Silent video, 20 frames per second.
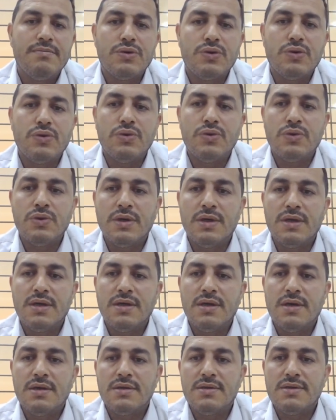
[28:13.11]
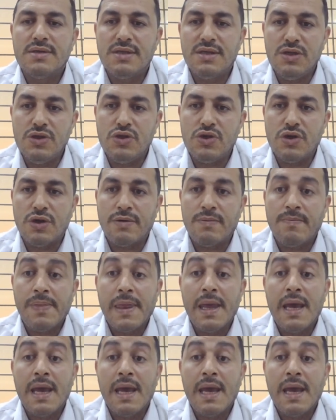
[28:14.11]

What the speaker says: procedure.